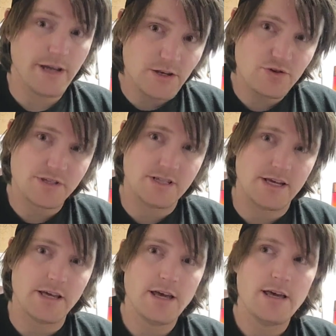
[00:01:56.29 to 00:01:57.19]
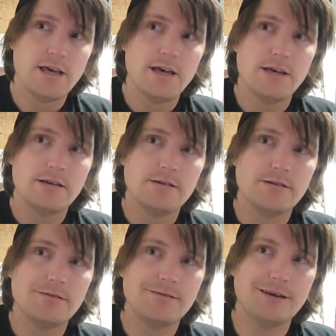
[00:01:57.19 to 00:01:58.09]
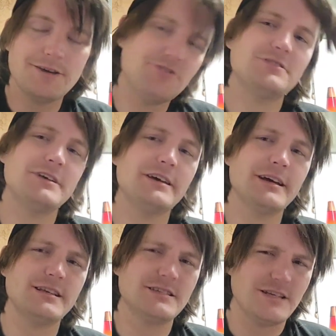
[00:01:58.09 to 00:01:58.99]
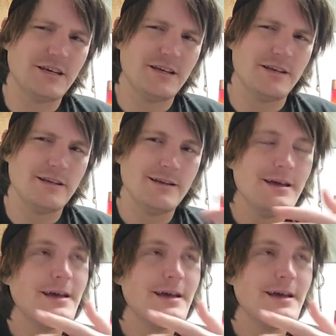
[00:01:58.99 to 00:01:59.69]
interesting. Interesting as in